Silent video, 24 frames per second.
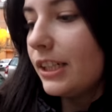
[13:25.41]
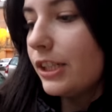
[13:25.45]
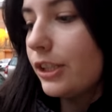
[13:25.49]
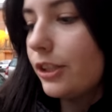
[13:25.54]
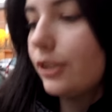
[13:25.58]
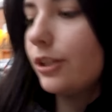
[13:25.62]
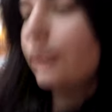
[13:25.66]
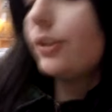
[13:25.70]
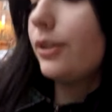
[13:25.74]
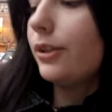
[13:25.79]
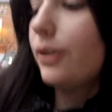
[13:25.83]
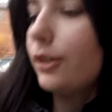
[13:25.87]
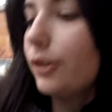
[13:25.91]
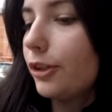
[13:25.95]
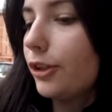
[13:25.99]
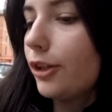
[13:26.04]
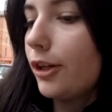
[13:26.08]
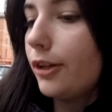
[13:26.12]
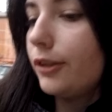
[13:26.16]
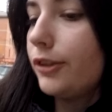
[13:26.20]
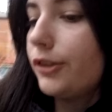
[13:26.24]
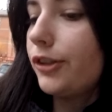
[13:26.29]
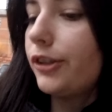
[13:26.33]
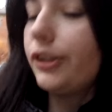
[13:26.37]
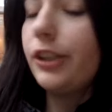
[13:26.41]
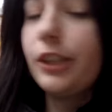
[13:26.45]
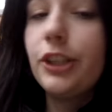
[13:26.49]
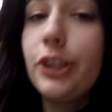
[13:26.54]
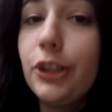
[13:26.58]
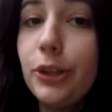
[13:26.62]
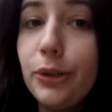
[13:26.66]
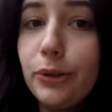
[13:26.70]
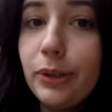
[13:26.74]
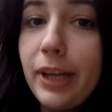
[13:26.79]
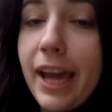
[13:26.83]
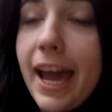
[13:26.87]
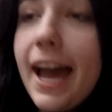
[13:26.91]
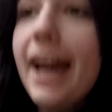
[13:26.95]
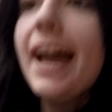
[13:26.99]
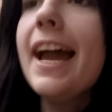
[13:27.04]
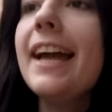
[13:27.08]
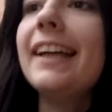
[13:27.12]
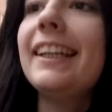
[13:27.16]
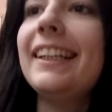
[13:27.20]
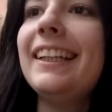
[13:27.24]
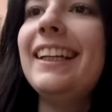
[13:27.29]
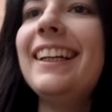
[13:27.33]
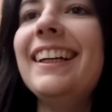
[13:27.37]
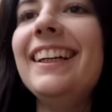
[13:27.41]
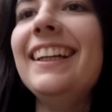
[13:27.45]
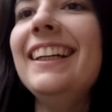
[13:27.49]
to go to the UK,